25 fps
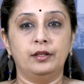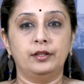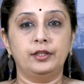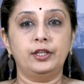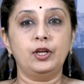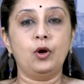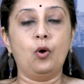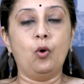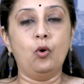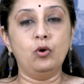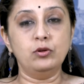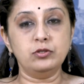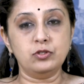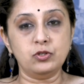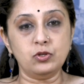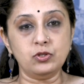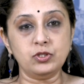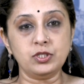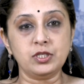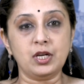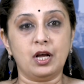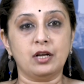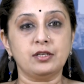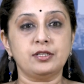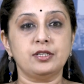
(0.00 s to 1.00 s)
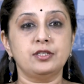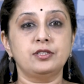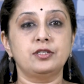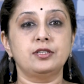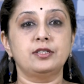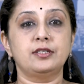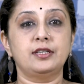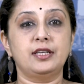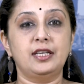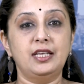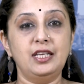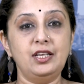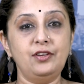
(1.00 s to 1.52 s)
They also started
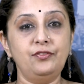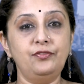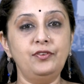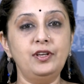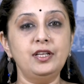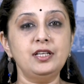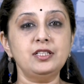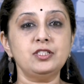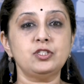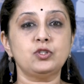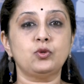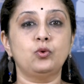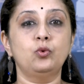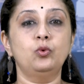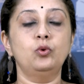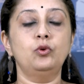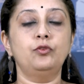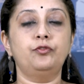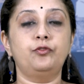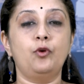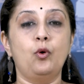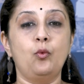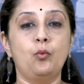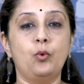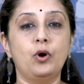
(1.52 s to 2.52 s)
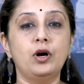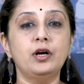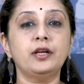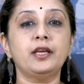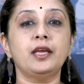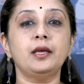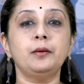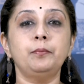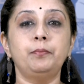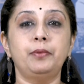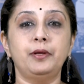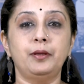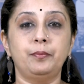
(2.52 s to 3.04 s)
an evening school for
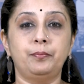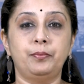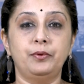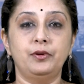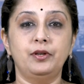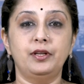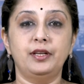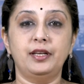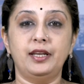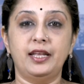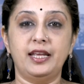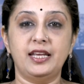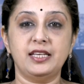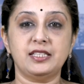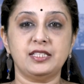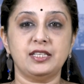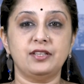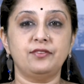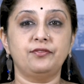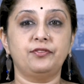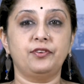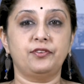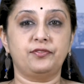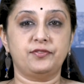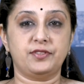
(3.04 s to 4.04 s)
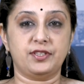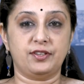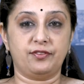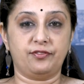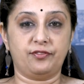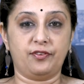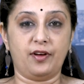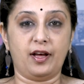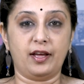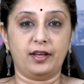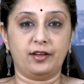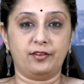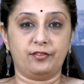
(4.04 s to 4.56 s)
working people in
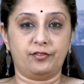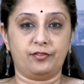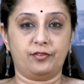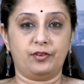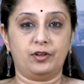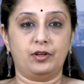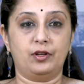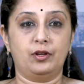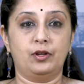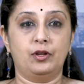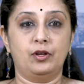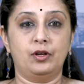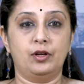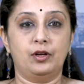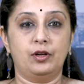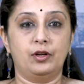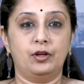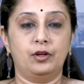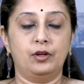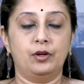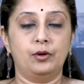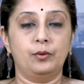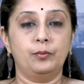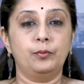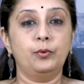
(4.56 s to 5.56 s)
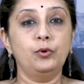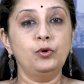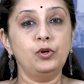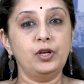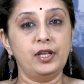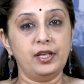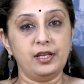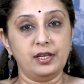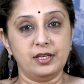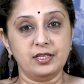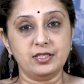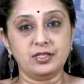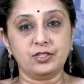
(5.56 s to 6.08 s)
1855.
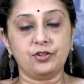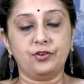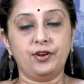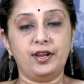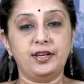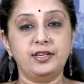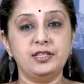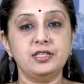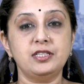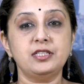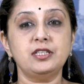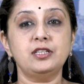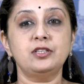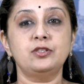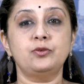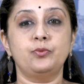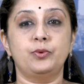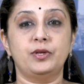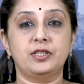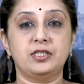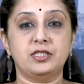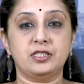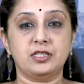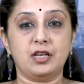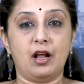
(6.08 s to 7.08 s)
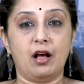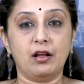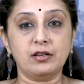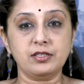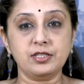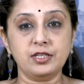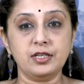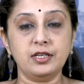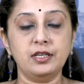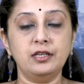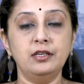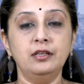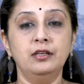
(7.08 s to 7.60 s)
Phule is credited with
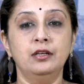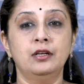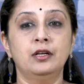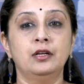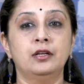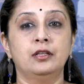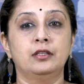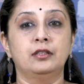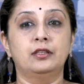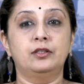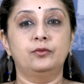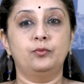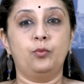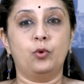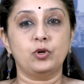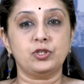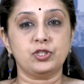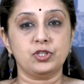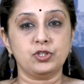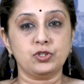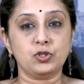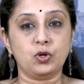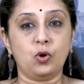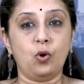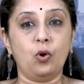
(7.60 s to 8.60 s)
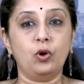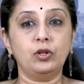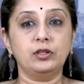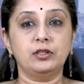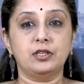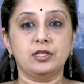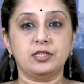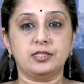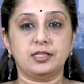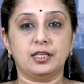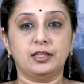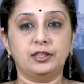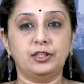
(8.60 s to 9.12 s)
starting what is called
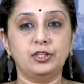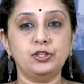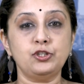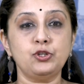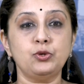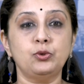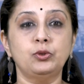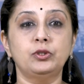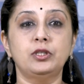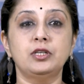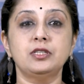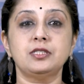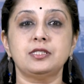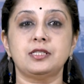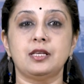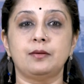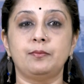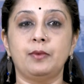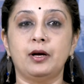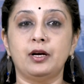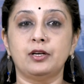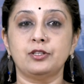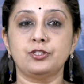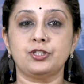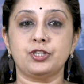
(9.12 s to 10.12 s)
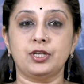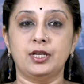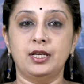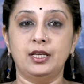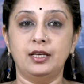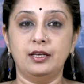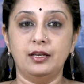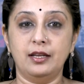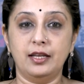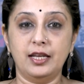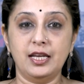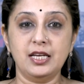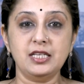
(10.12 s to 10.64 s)
the Satyashodhak Samaj
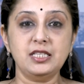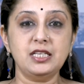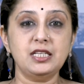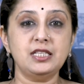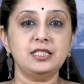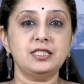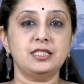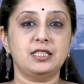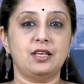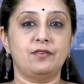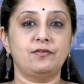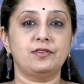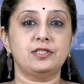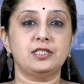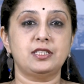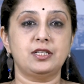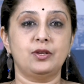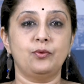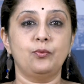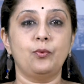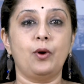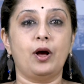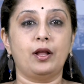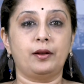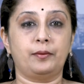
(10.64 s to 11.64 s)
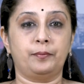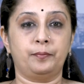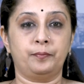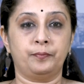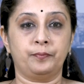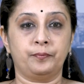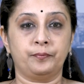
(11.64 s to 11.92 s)
in 1871.